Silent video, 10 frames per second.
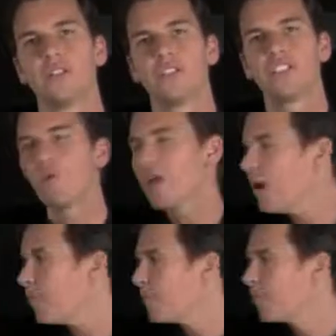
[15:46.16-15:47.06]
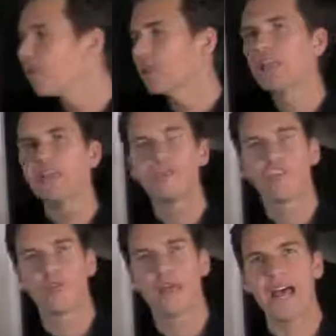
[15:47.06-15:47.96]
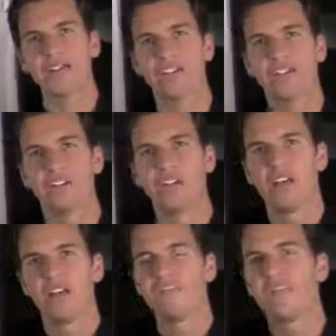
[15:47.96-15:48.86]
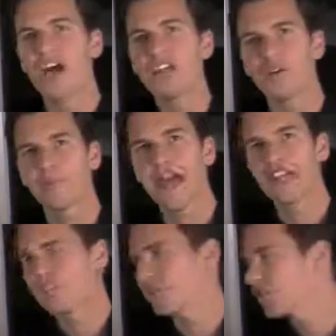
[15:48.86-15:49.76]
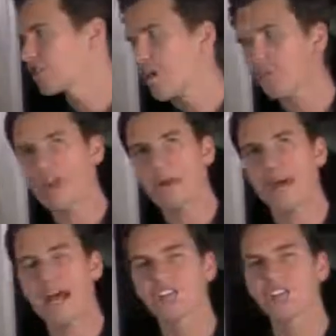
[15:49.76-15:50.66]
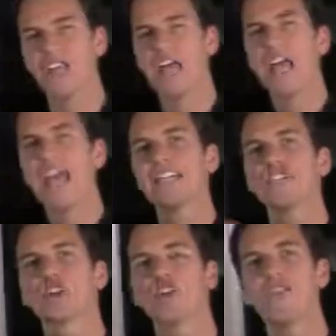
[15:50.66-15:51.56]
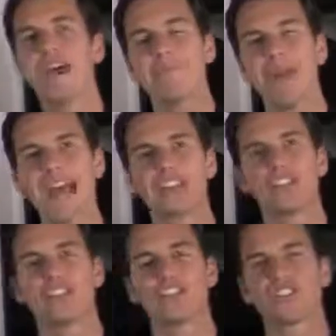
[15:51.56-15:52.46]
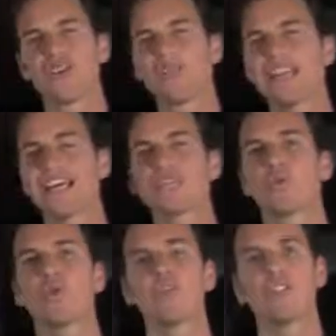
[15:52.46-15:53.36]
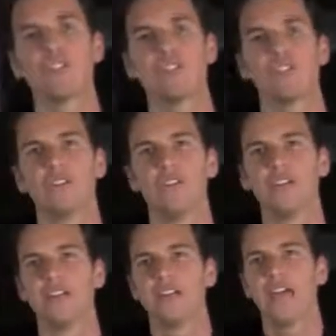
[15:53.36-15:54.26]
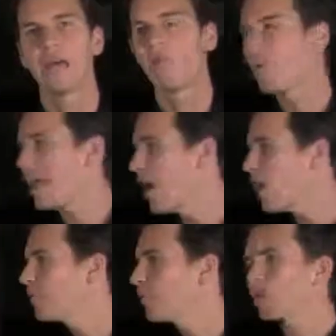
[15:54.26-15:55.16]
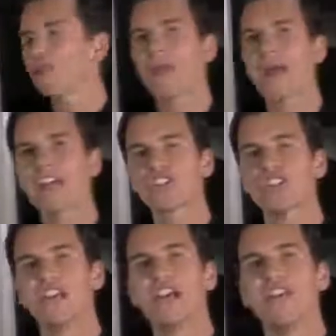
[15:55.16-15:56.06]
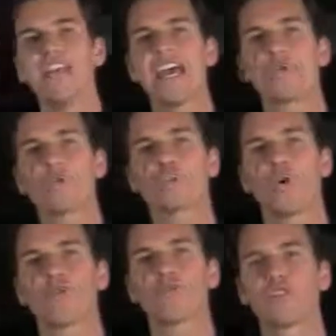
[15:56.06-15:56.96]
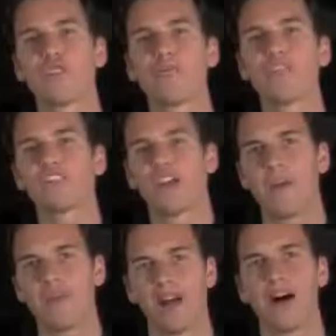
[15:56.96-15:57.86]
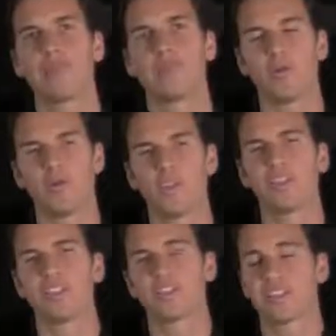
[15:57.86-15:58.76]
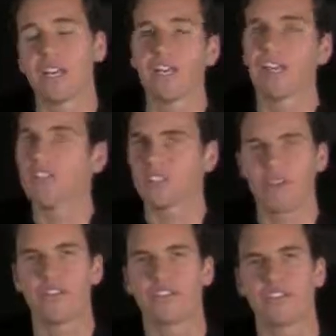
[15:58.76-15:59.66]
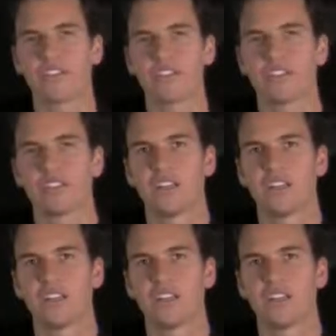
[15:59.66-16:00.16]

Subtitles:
See, we help people live their passion, find their passion, discover that passion, and turn that passion into something. That's what we do. And when we help them with their passion, the end result for them is a profitable business and lots of other things.